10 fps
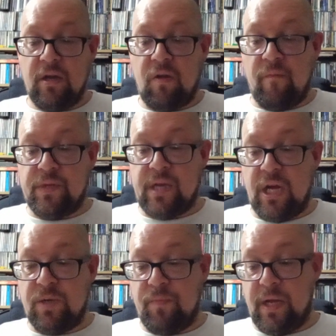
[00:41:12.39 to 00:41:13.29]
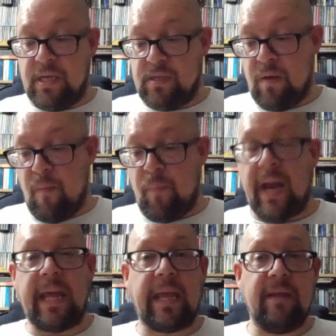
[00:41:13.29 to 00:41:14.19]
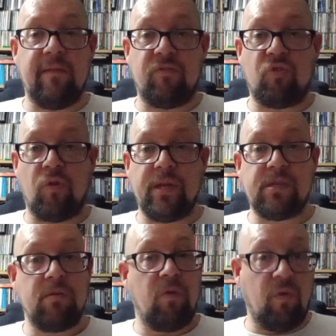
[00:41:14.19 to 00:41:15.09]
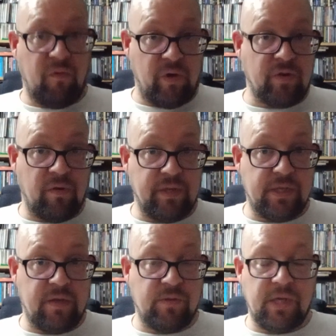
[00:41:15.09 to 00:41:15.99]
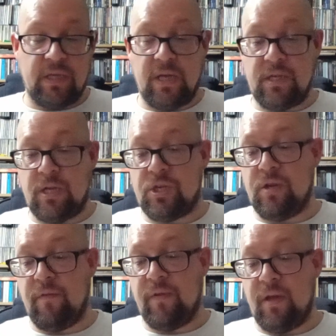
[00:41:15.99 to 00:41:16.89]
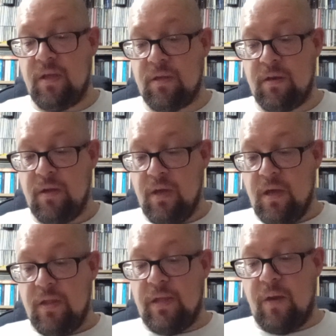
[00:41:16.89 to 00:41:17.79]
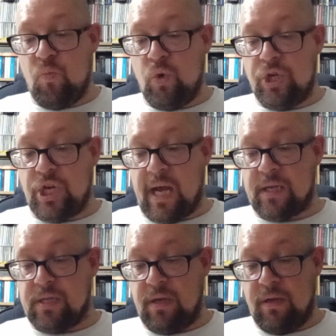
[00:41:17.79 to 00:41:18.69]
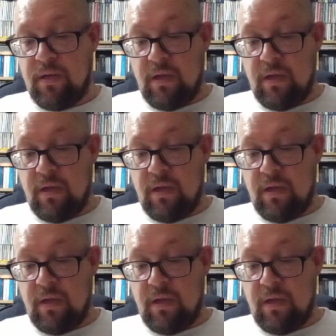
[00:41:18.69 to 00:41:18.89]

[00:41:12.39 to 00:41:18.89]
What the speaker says: Conversation Piece, Panic in Detroit, all of which are on the two CD edition of Heathen. Then Wood Jackson,